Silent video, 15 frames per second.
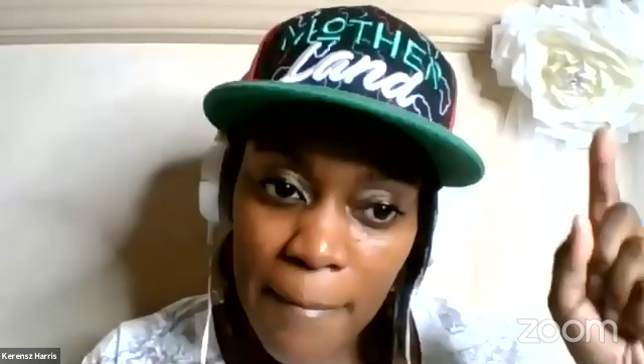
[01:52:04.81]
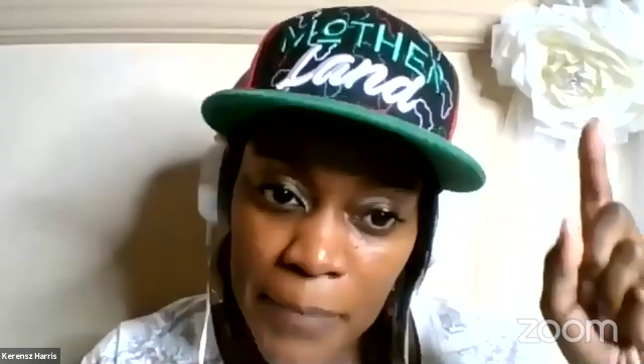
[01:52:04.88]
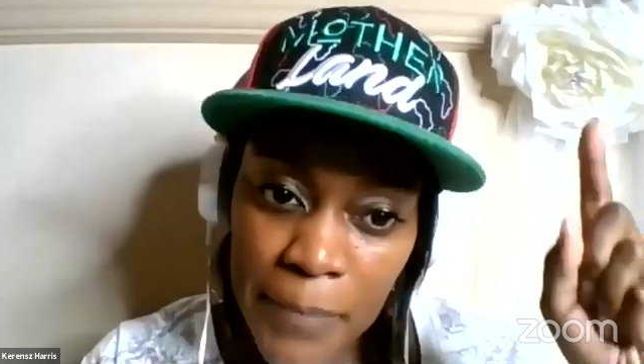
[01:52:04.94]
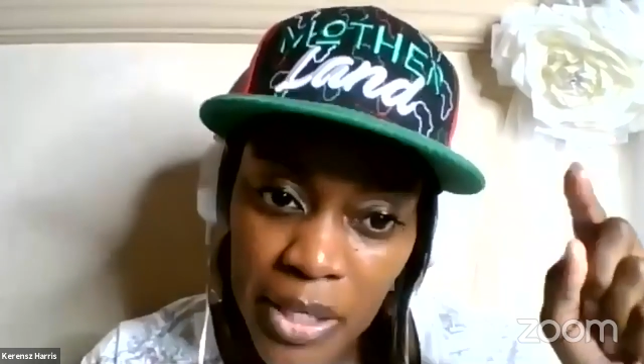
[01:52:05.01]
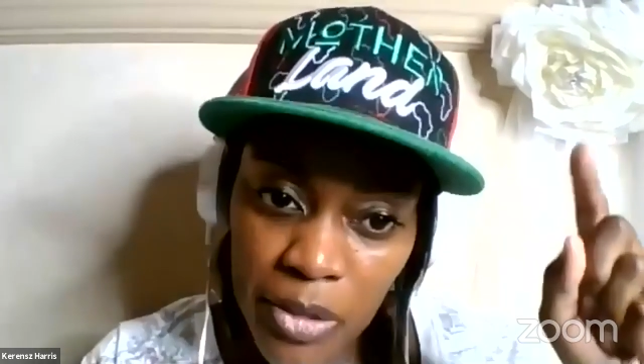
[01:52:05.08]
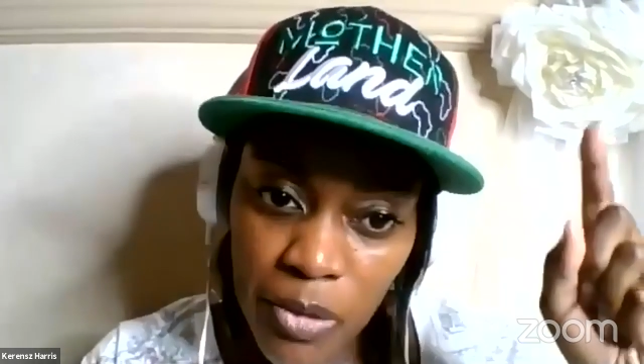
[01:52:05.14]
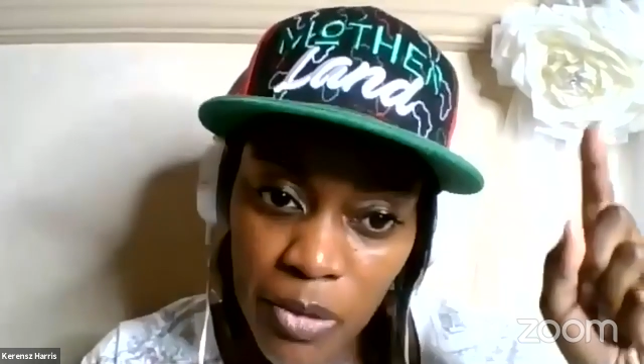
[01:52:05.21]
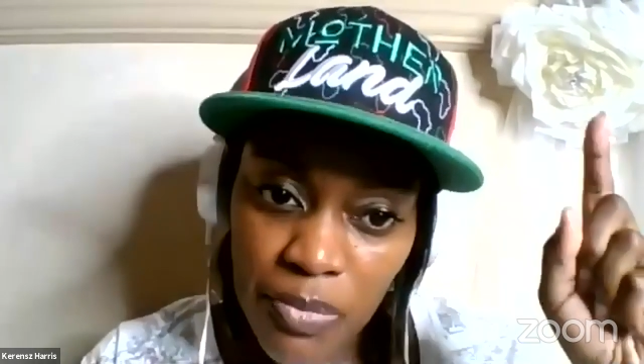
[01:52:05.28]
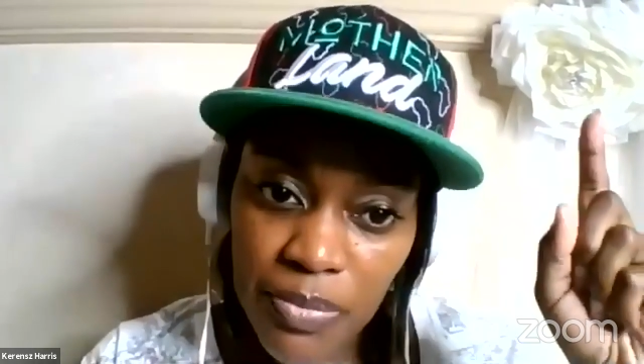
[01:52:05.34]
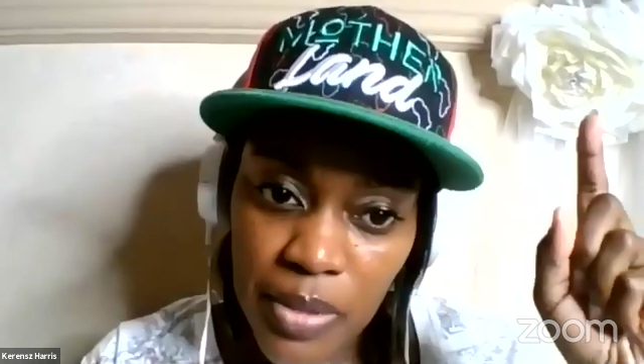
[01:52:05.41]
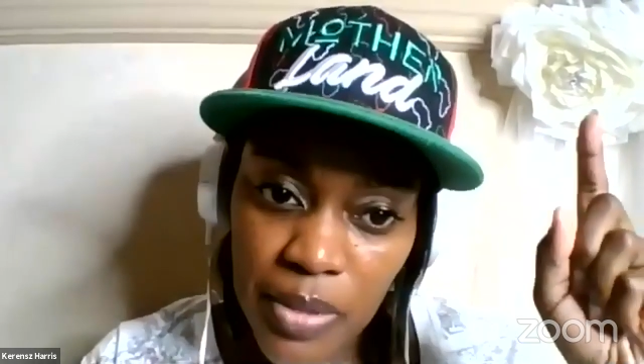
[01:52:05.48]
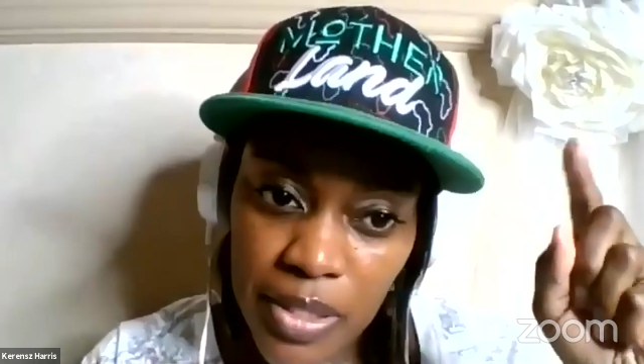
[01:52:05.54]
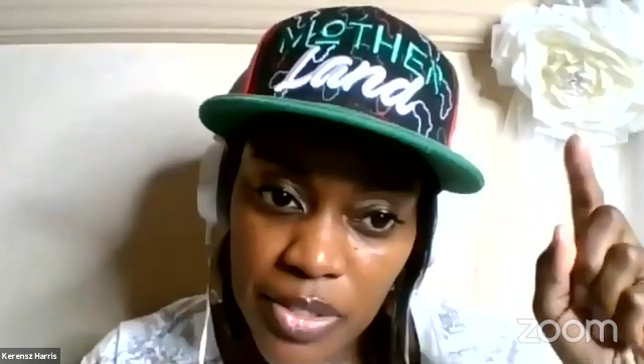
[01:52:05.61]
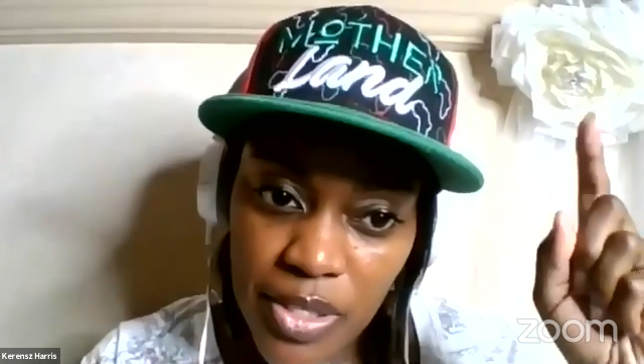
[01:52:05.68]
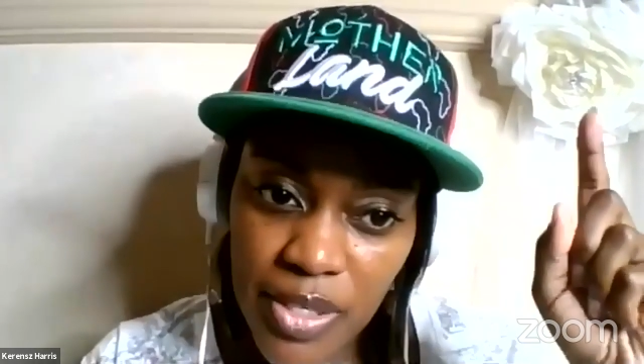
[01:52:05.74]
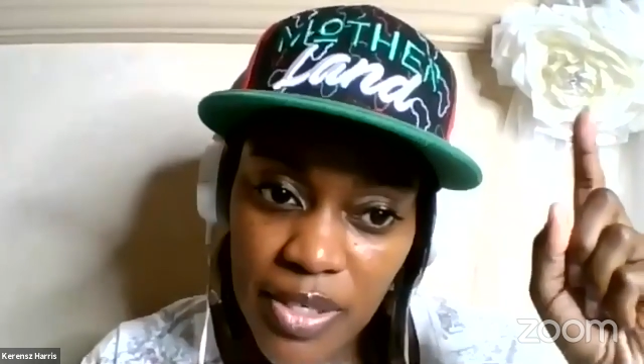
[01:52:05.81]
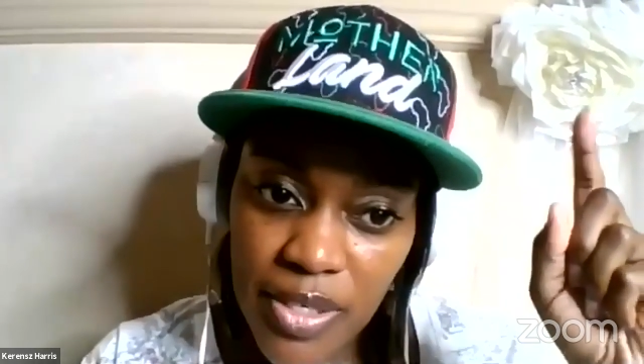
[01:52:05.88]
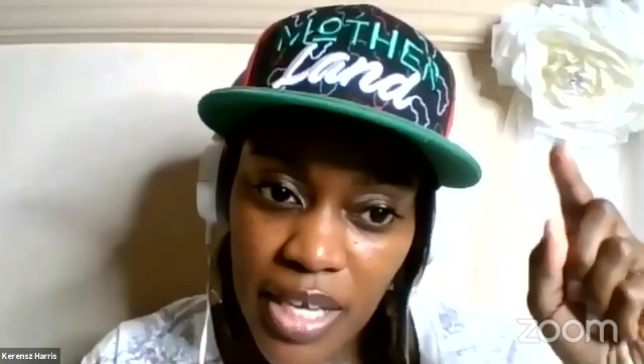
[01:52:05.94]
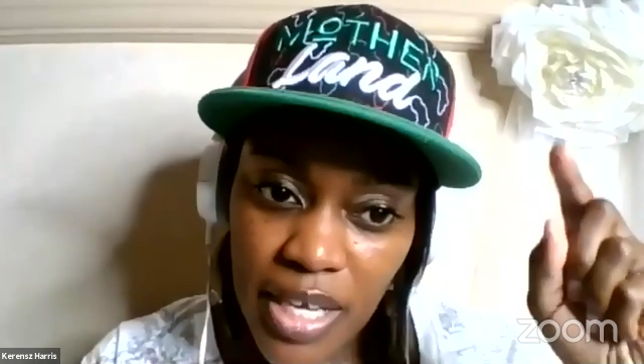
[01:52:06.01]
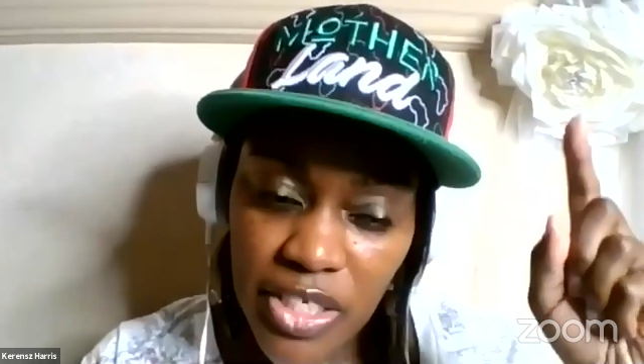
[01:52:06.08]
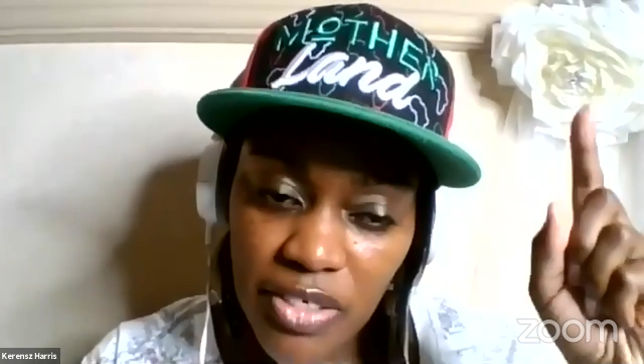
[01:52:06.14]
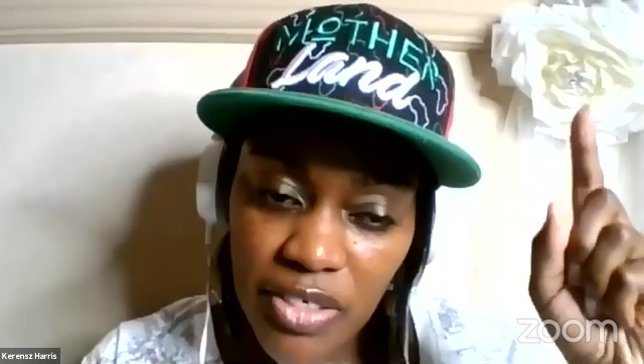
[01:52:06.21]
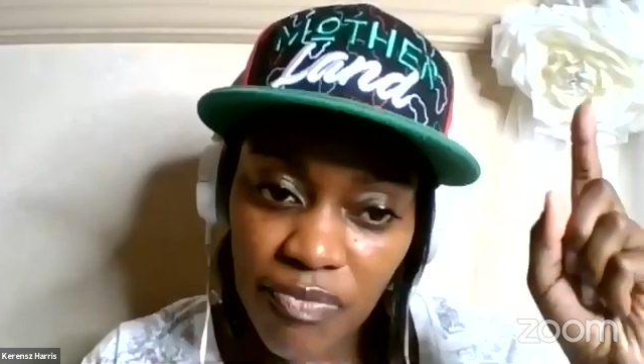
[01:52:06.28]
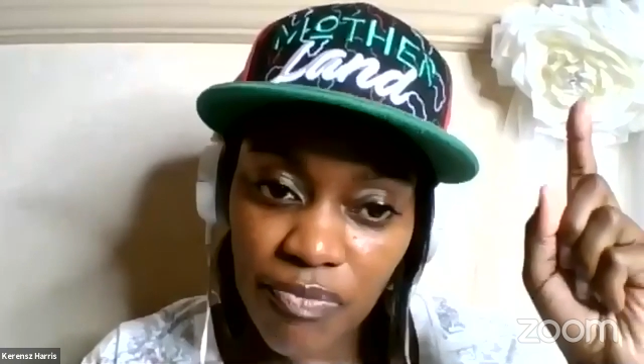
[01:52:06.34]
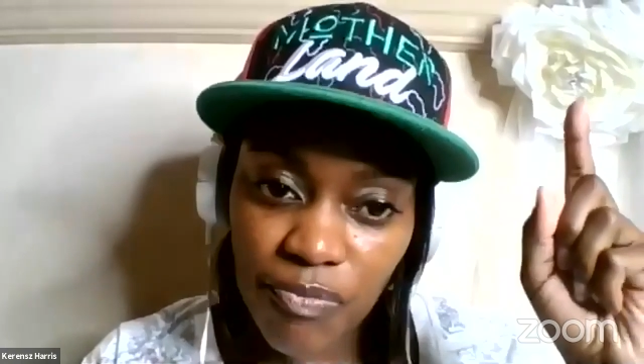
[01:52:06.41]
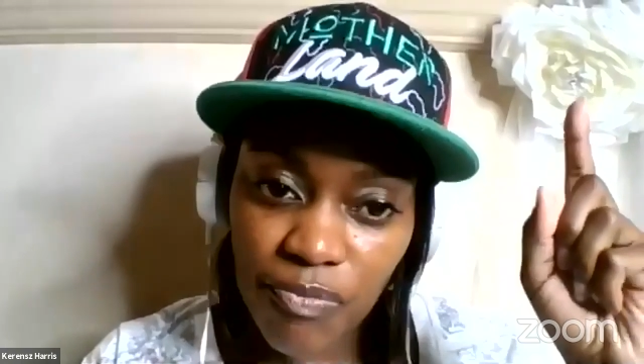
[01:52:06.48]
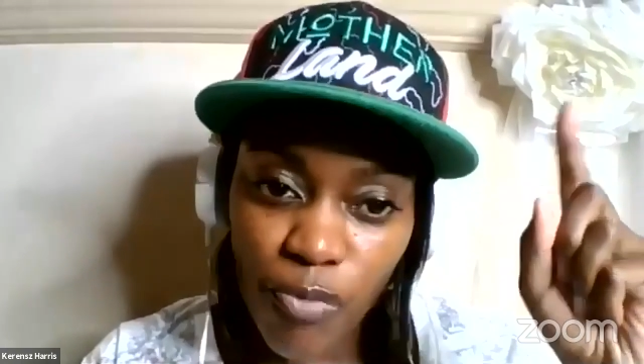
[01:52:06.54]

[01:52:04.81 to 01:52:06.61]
built this nation